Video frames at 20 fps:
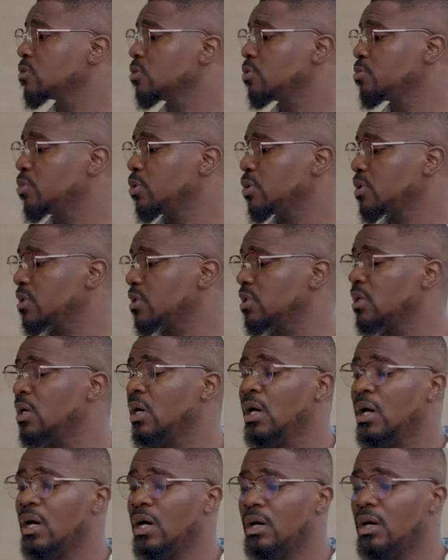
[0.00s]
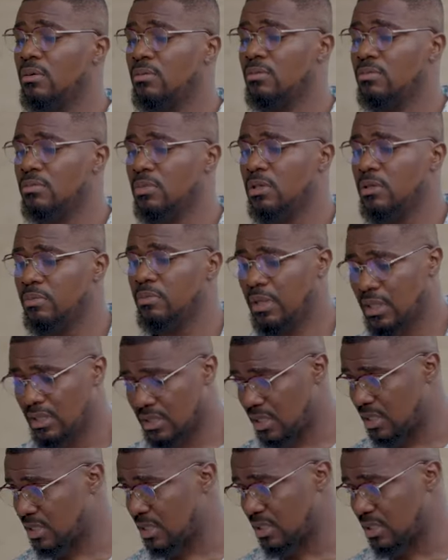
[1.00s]
Good morning. Please
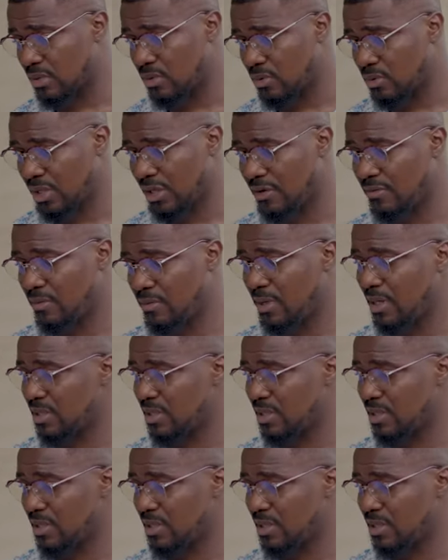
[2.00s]
listen, whenever